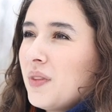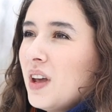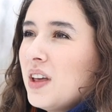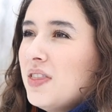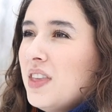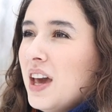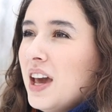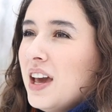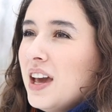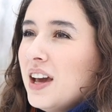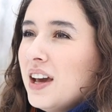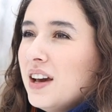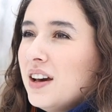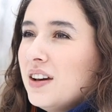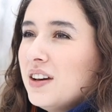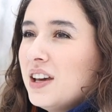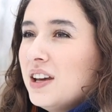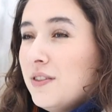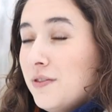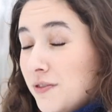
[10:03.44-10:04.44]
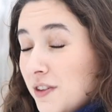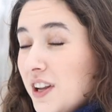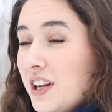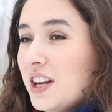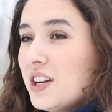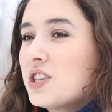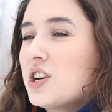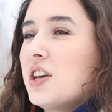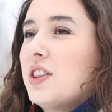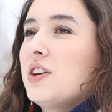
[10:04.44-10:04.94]
they can feed
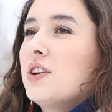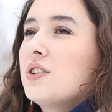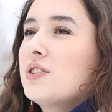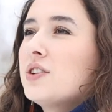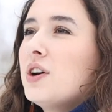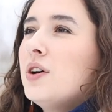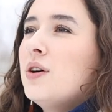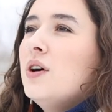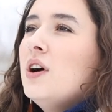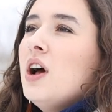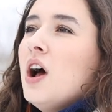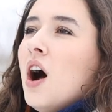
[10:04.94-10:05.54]
each other. So